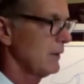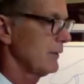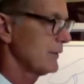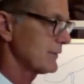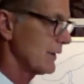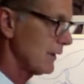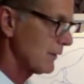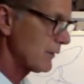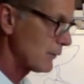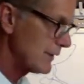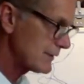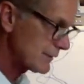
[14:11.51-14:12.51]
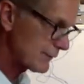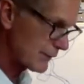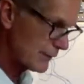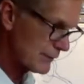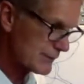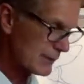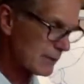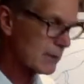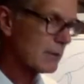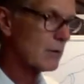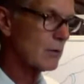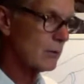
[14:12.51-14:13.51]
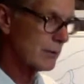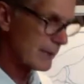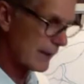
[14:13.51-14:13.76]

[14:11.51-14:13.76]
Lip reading: There's other reasons for using colon